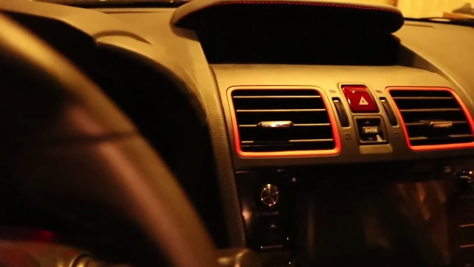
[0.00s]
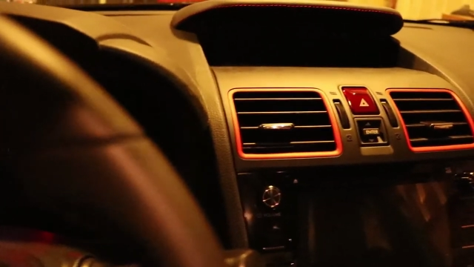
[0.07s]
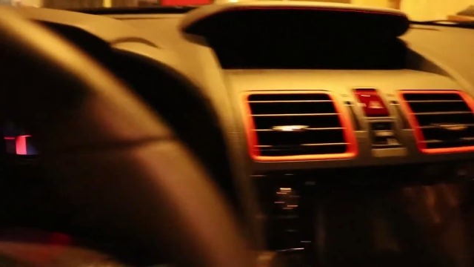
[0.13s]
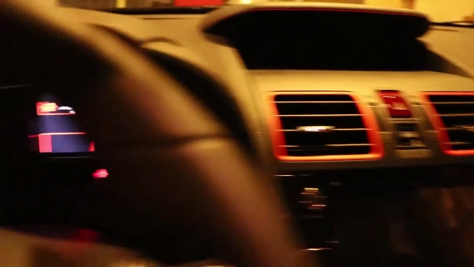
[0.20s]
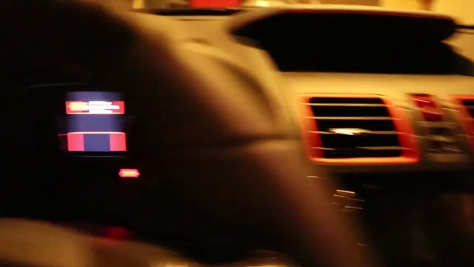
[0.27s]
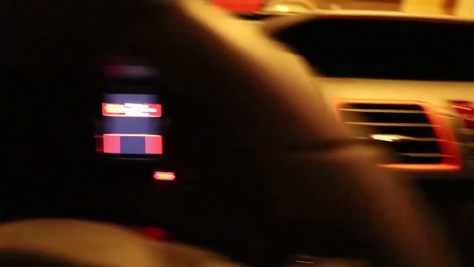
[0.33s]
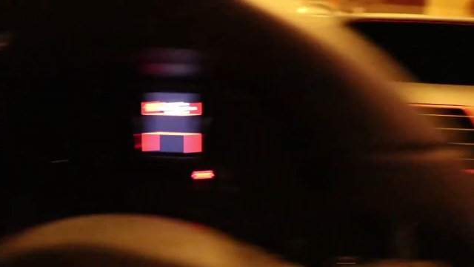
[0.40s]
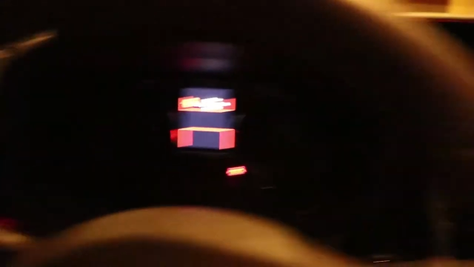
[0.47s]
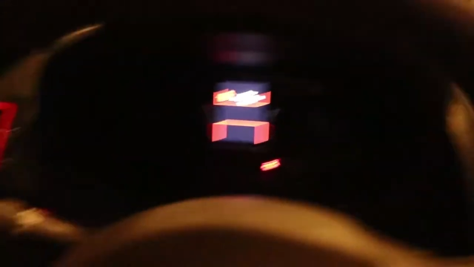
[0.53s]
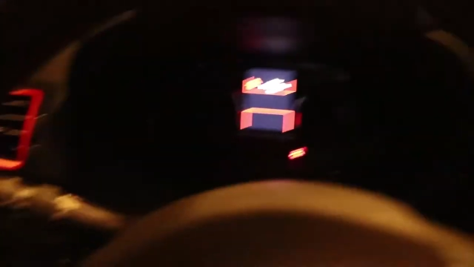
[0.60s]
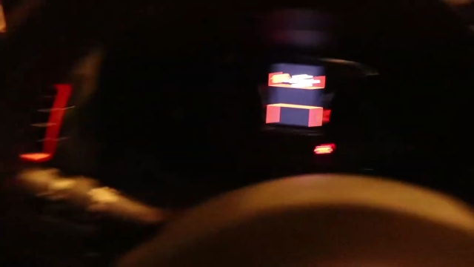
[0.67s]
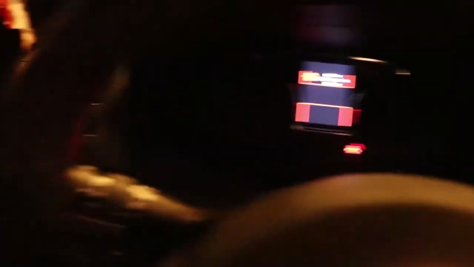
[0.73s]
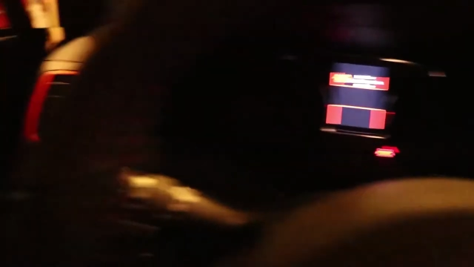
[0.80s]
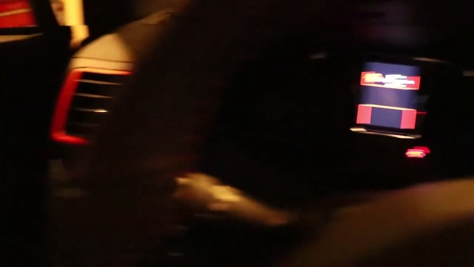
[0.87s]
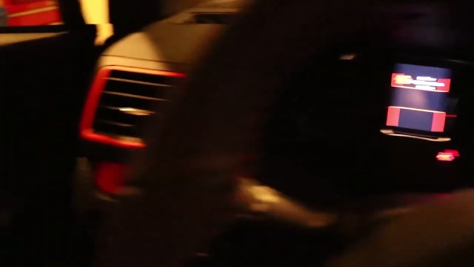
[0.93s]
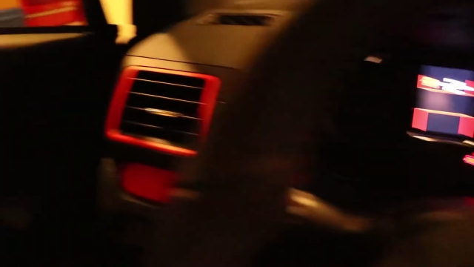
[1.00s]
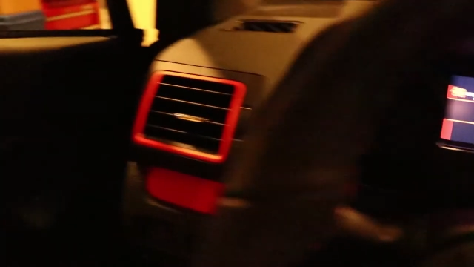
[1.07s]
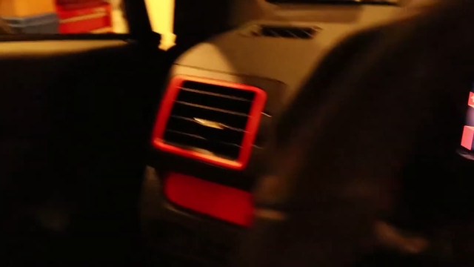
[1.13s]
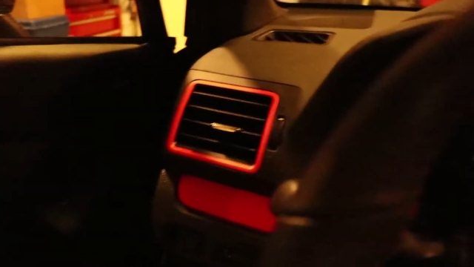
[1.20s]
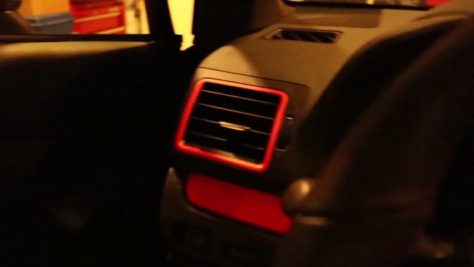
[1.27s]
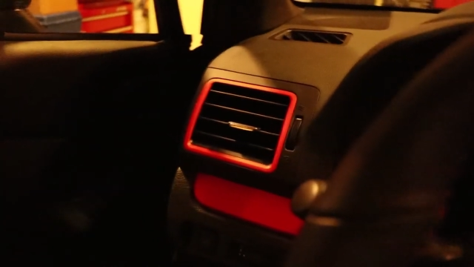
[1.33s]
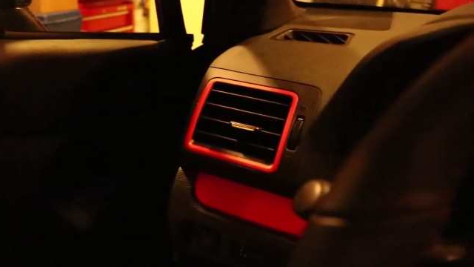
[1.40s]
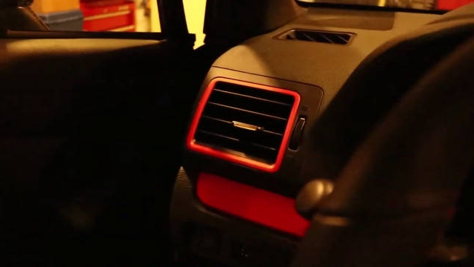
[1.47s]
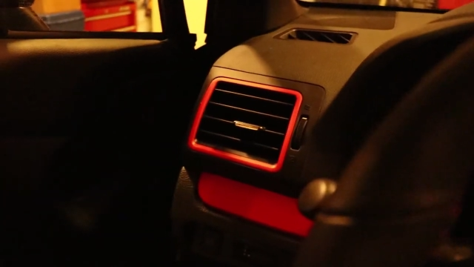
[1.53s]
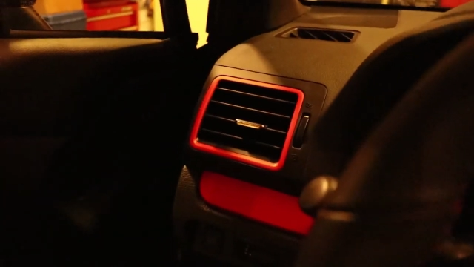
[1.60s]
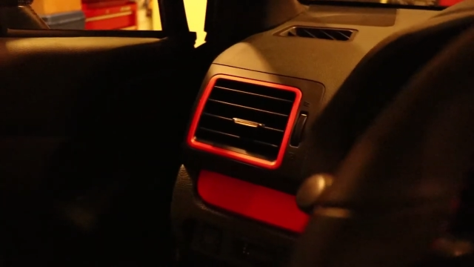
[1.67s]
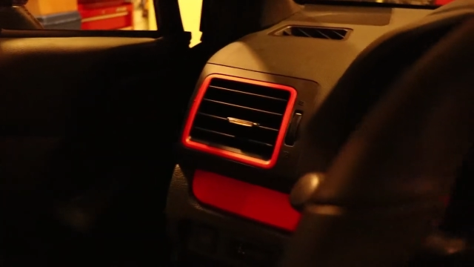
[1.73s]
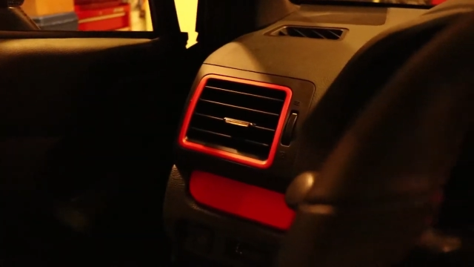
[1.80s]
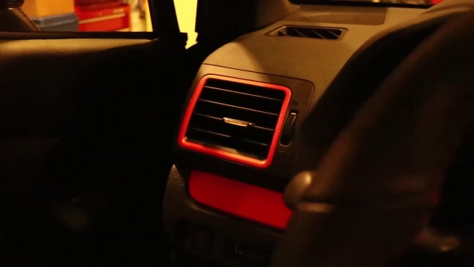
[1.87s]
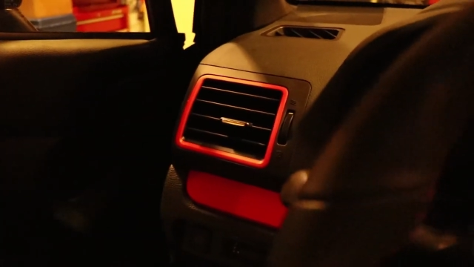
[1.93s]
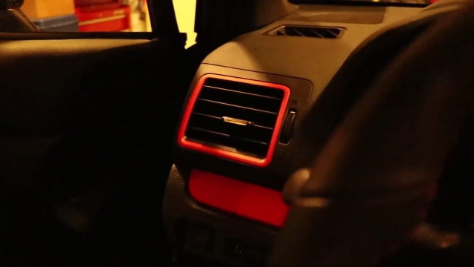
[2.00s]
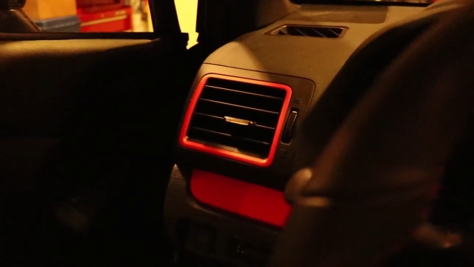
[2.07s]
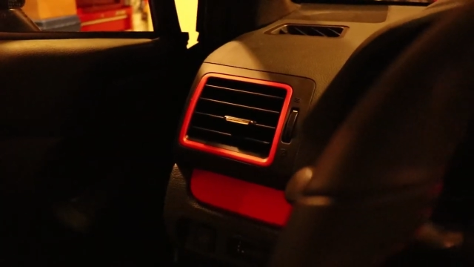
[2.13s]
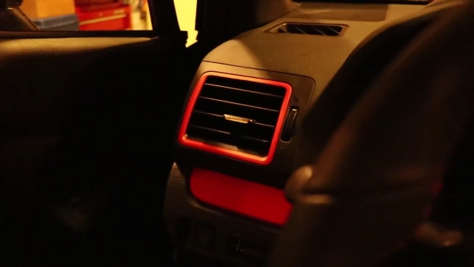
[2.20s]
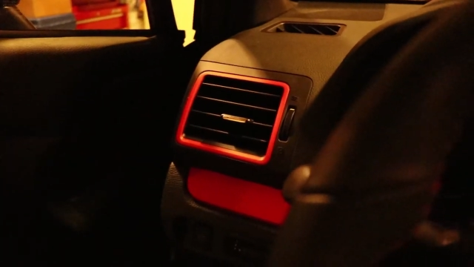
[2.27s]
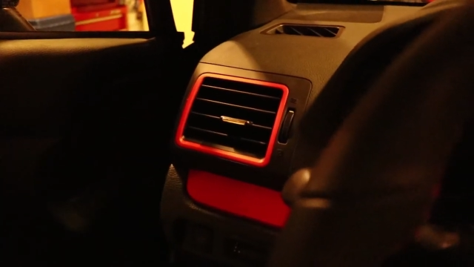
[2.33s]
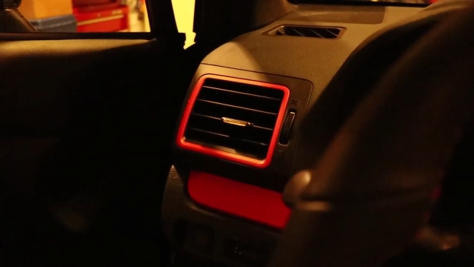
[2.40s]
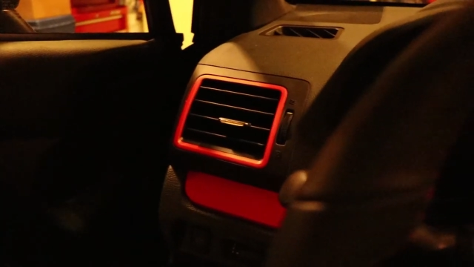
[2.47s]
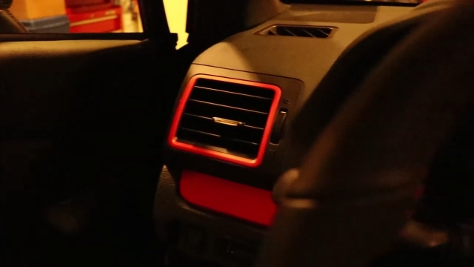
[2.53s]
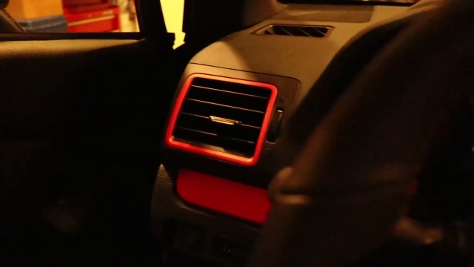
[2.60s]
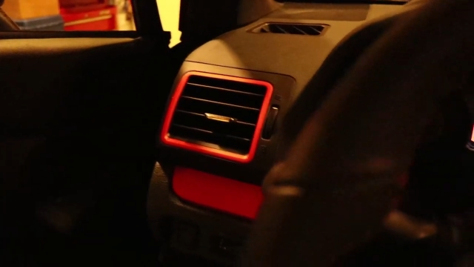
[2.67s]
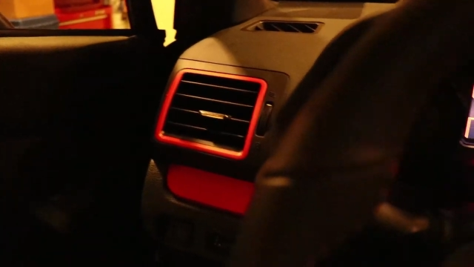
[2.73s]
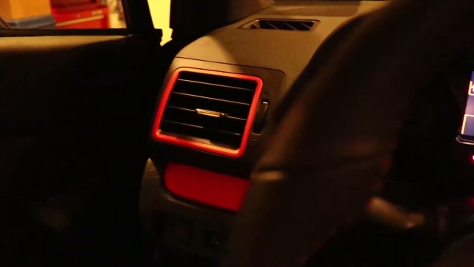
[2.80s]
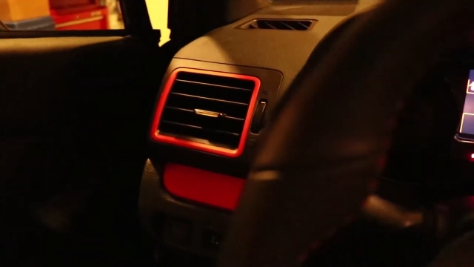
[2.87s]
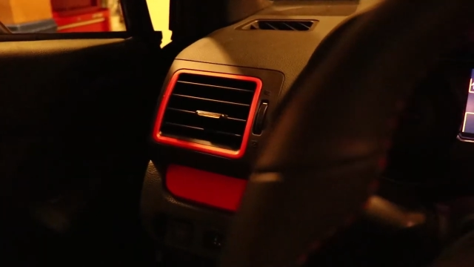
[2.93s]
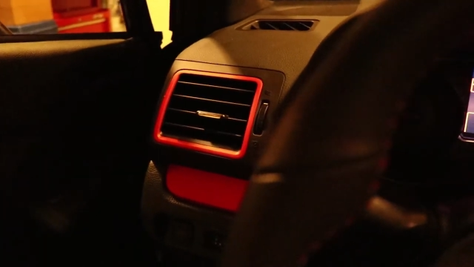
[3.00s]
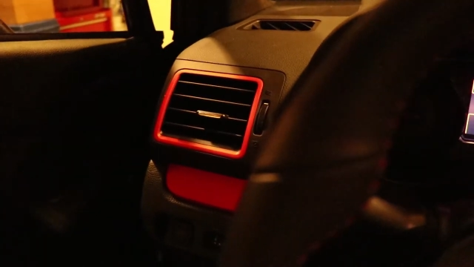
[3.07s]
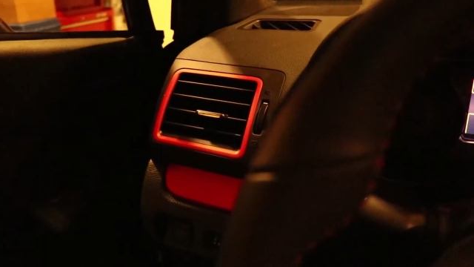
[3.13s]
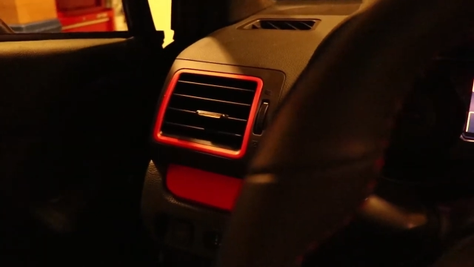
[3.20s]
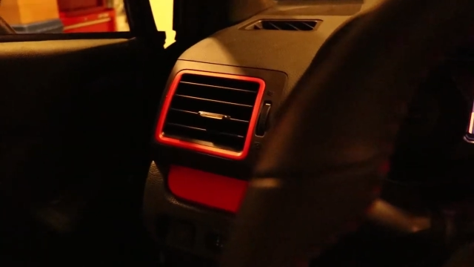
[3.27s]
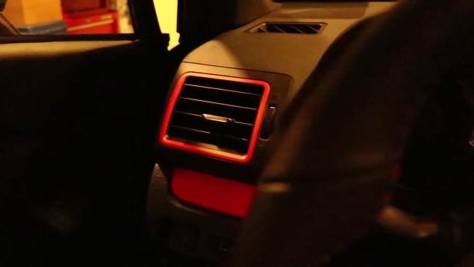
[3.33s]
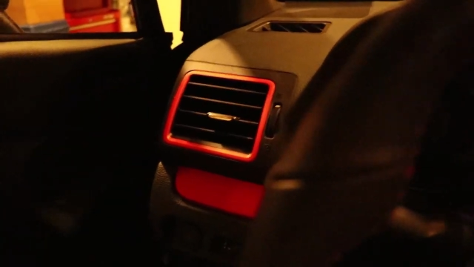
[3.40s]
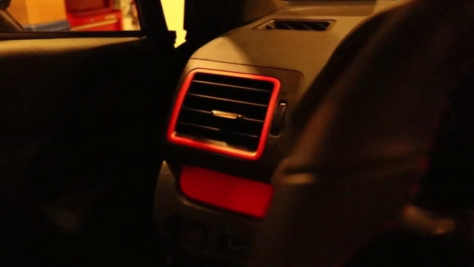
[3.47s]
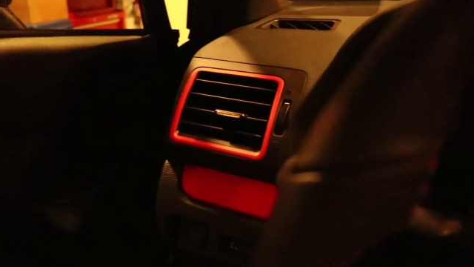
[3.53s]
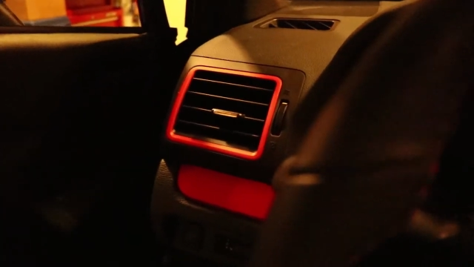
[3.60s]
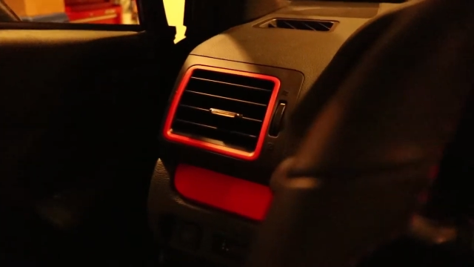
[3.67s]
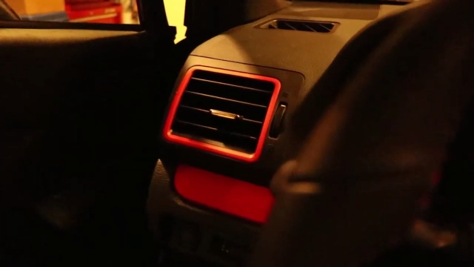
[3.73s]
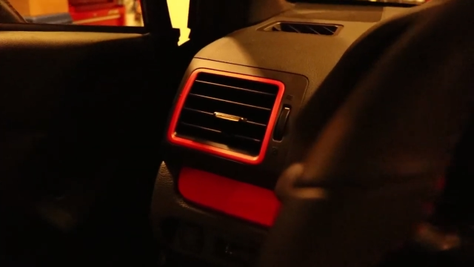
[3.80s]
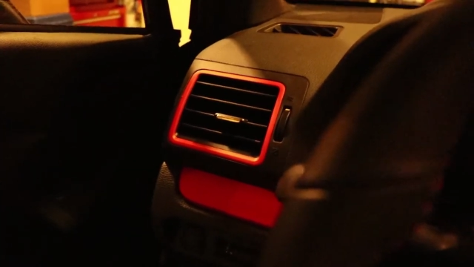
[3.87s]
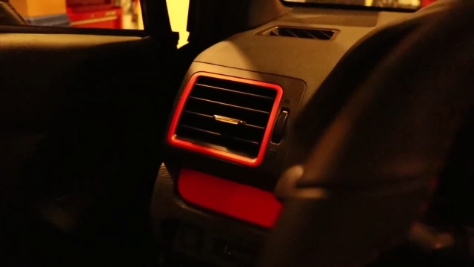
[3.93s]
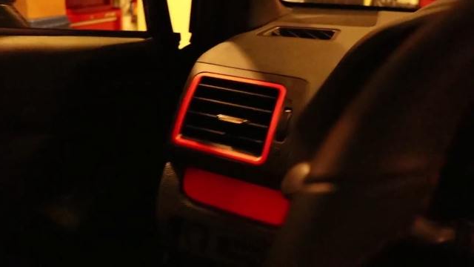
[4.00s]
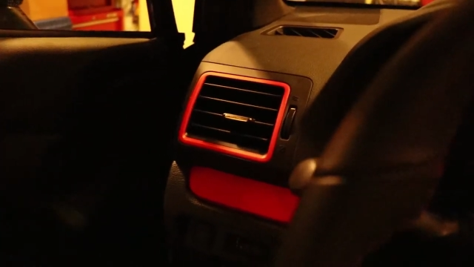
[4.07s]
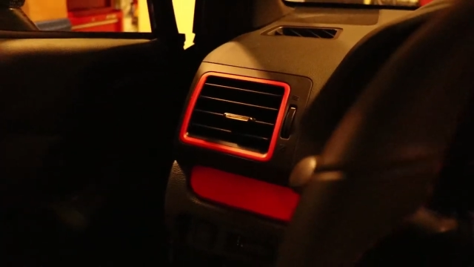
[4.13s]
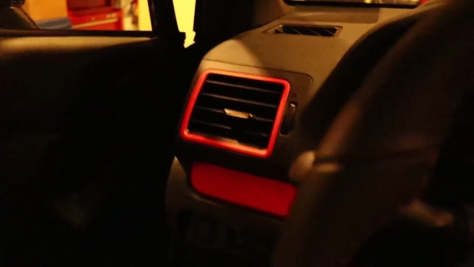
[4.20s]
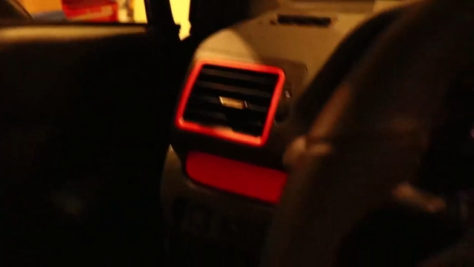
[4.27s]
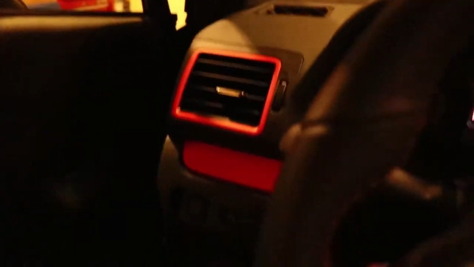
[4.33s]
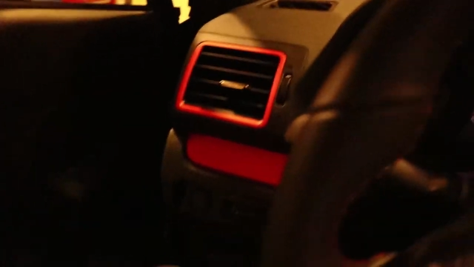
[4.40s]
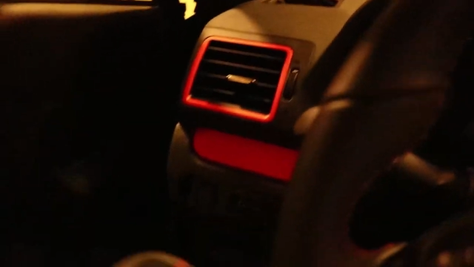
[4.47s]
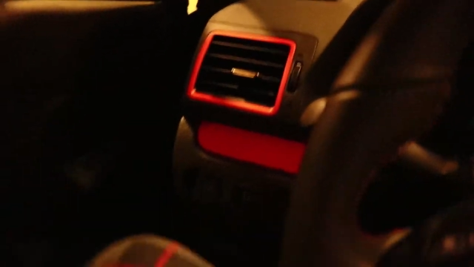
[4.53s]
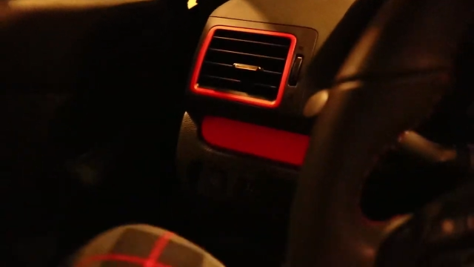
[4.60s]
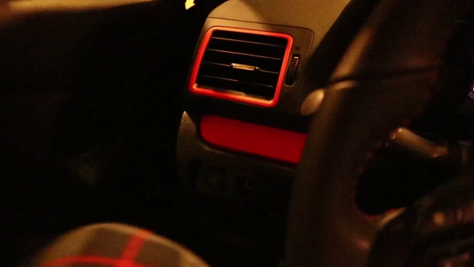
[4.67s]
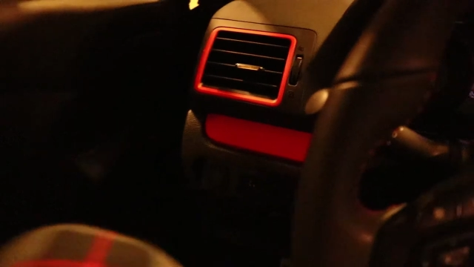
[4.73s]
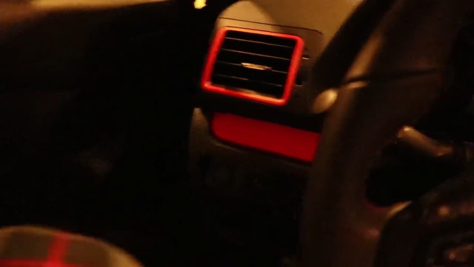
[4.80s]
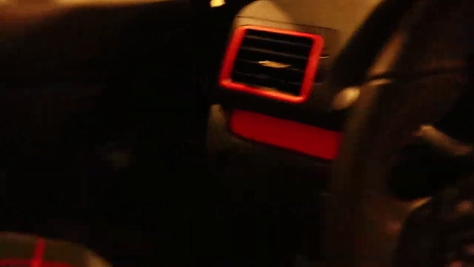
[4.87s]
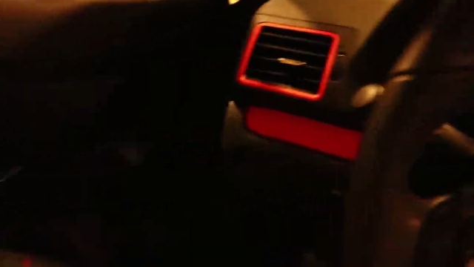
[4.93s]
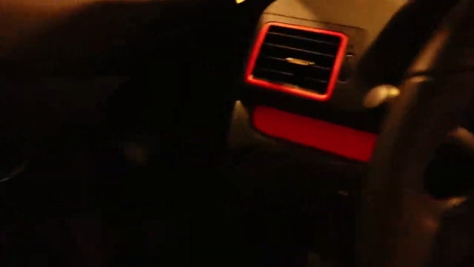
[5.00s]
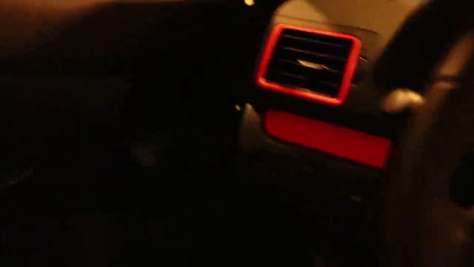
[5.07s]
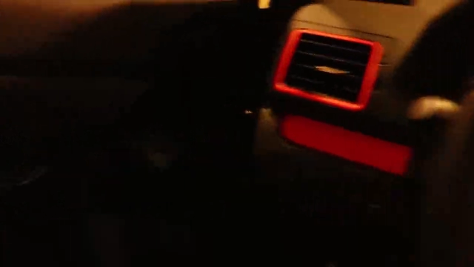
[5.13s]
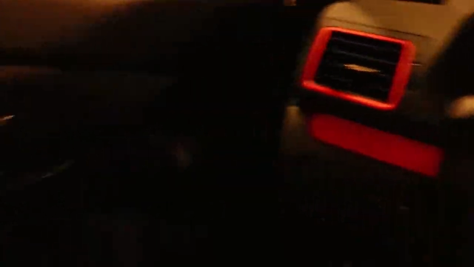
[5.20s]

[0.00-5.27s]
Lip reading: Nobody's mouth can be seen.